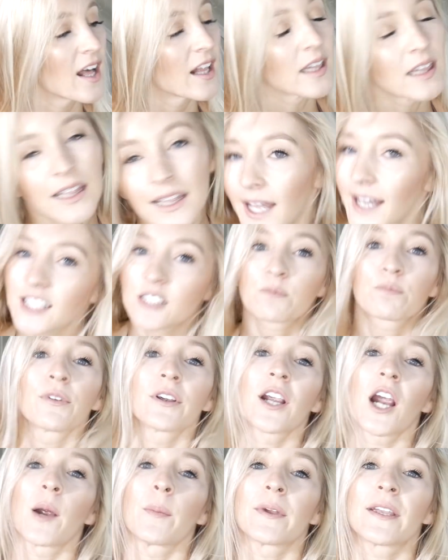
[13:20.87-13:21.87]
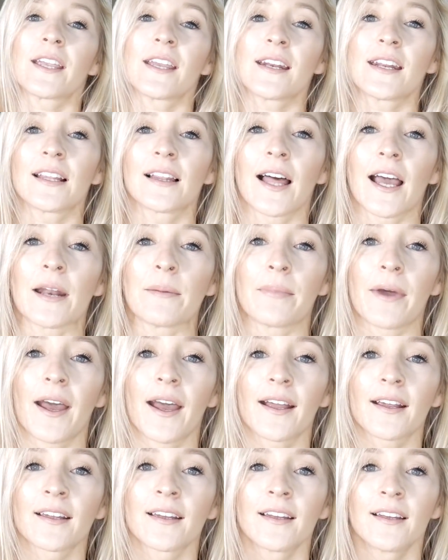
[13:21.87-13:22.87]
Let's bring our bikini line
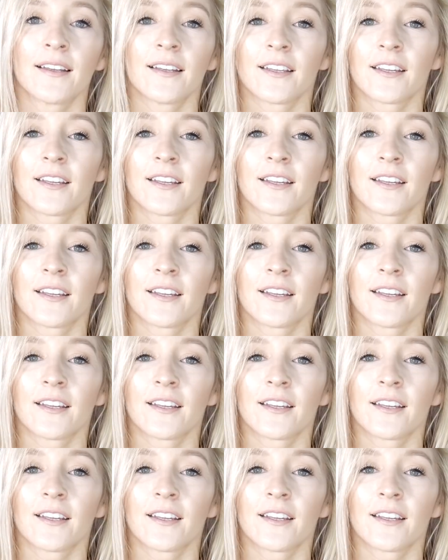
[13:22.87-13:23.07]
back.